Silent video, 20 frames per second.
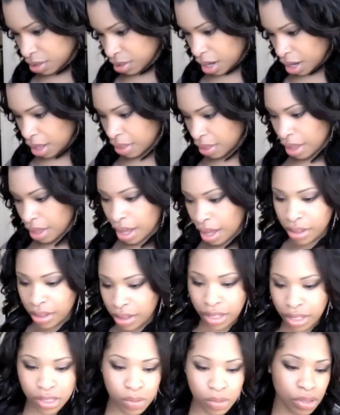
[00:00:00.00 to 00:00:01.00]
And
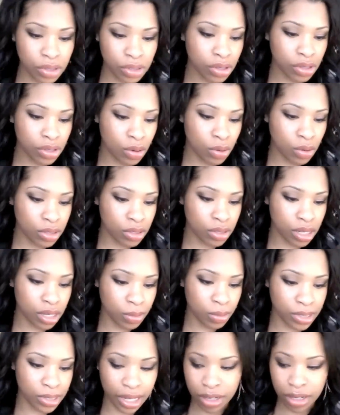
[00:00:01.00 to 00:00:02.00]
then this one's called
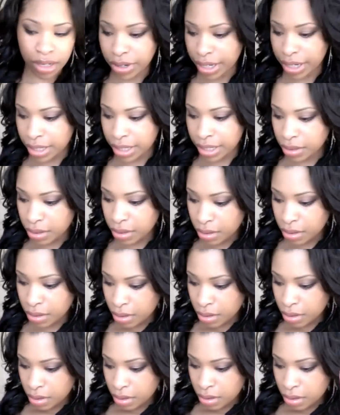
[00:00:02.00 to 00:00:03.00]
Double Decker Red,
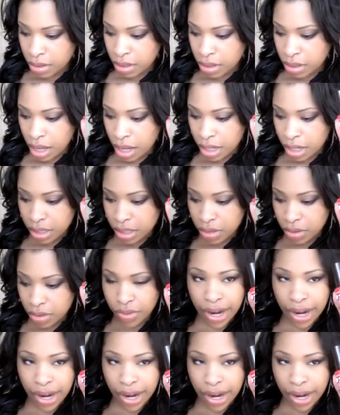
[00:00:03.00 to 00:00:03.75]
and it's a